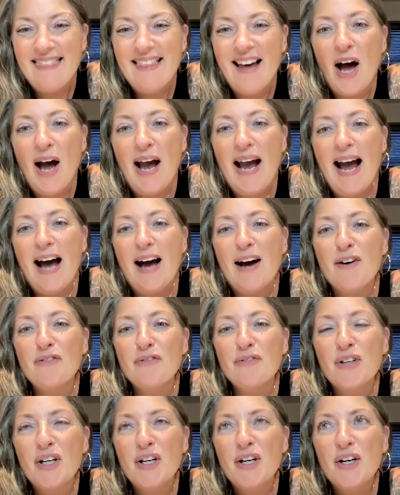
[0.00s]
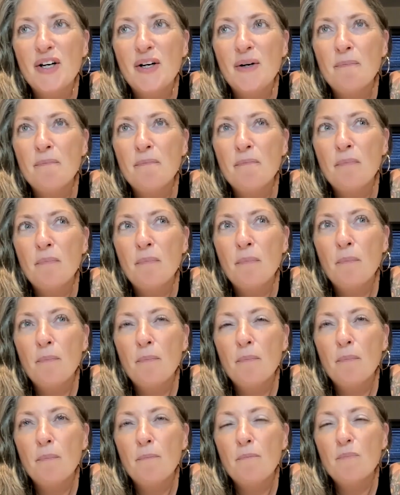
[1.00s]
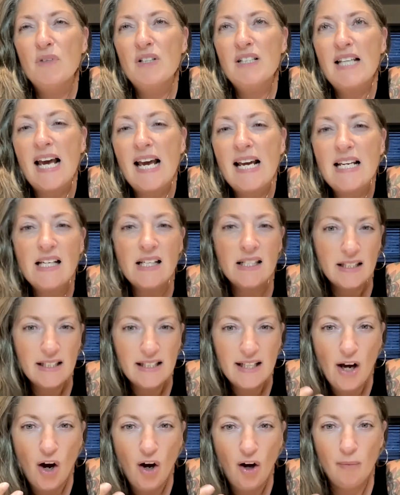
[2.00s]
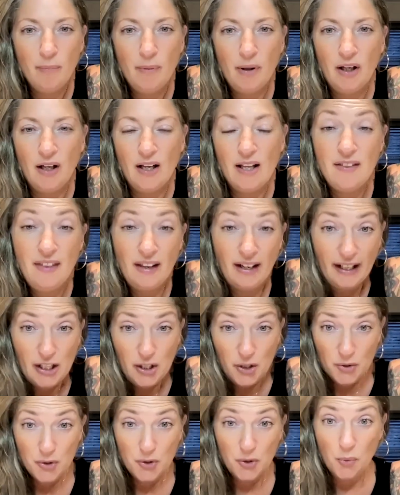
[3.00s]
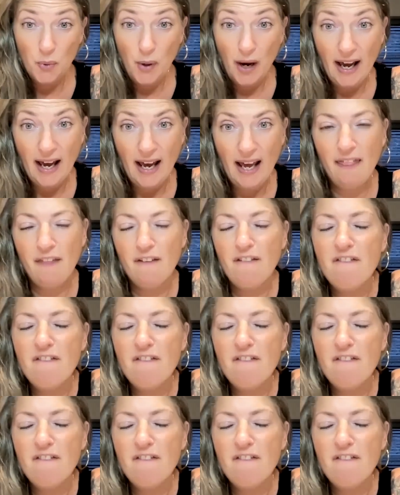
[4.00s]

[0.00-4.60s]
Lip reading: That I have taken the armor that I used to wear,